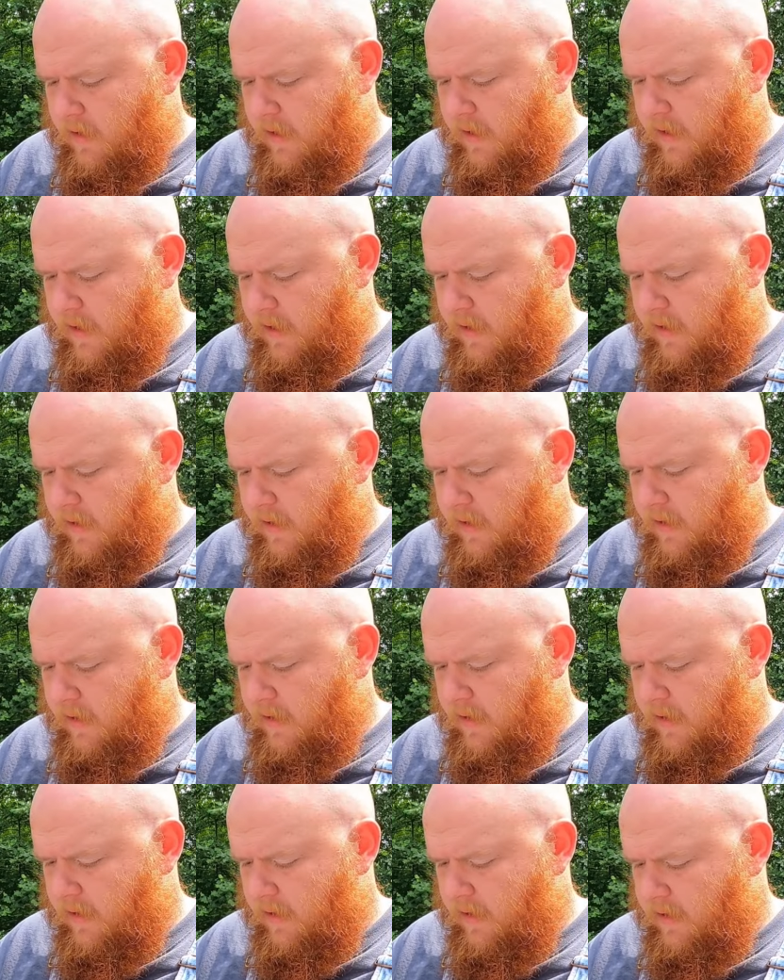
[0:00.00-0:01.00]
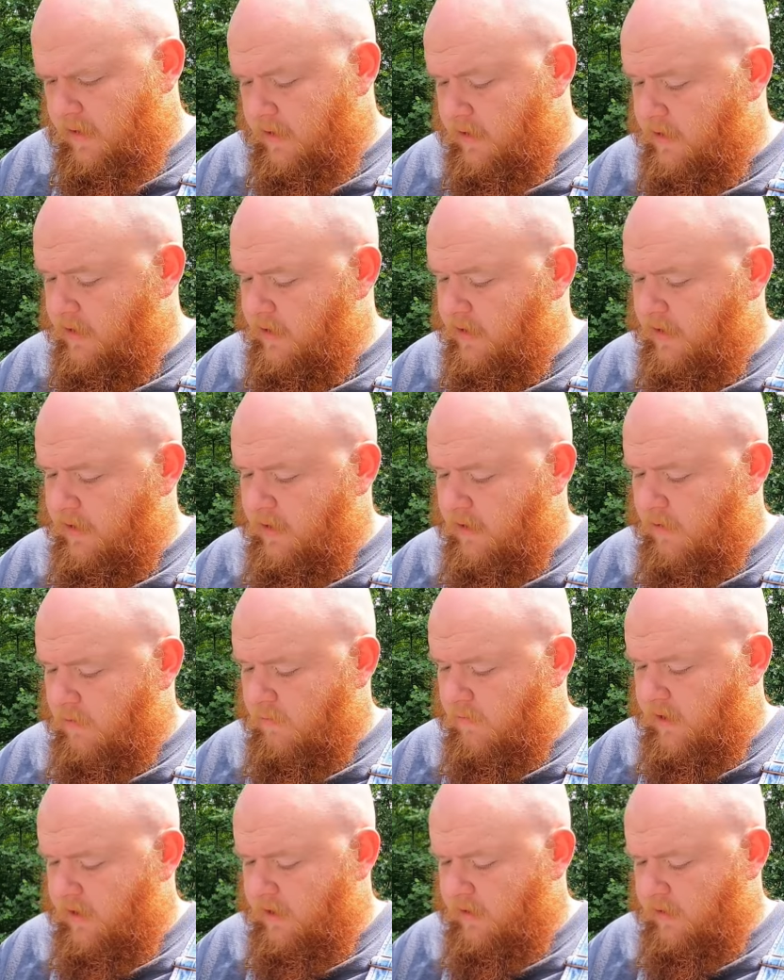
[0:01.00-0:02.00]
And, and this is in the
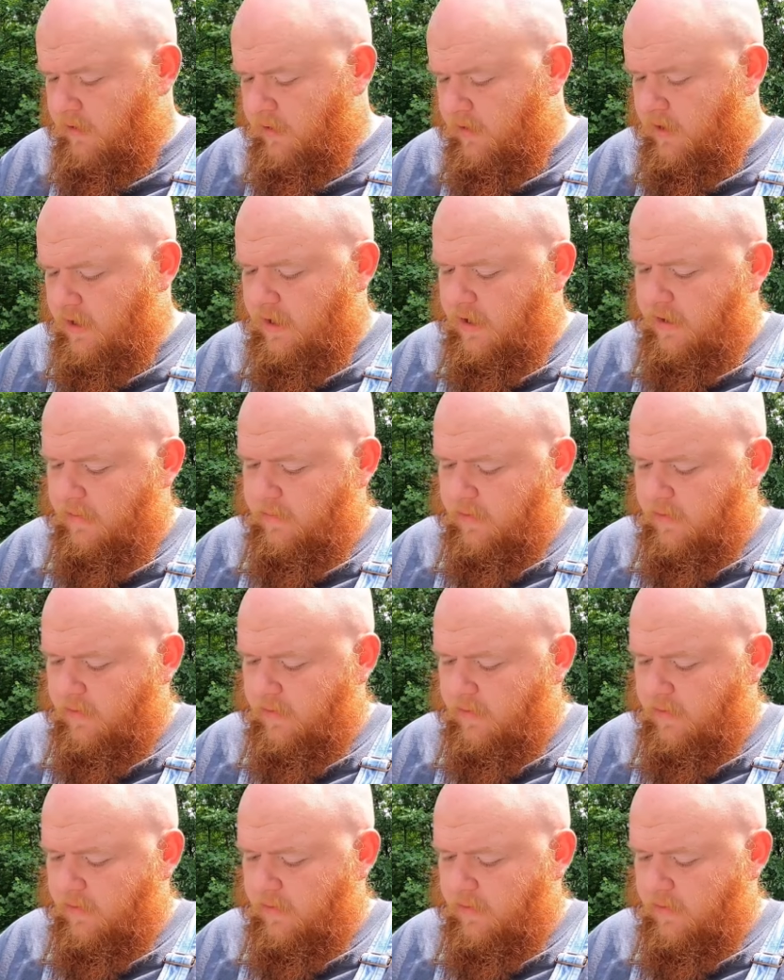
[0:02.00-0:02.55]
Quang Tri